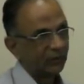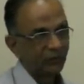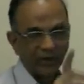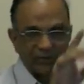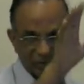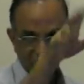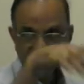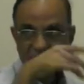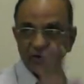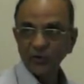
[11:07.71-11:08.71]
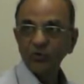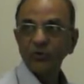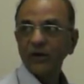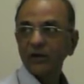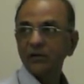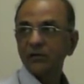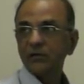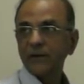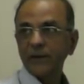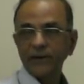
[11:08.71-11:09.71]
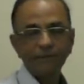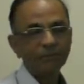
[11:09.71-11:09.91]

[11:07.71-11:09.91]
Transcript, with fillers: If you have a shortcut, use that. Yeah.